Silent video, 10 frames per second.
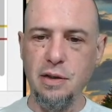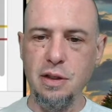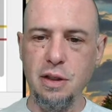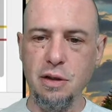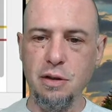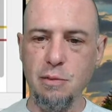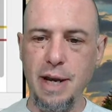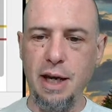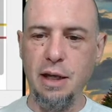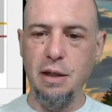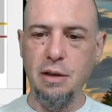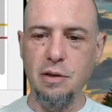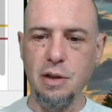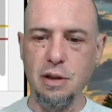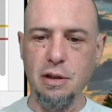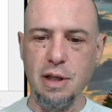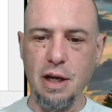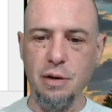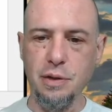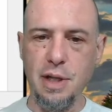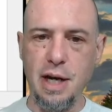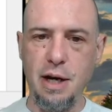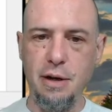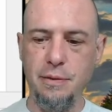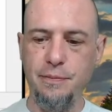It's in our domain, so that goes there.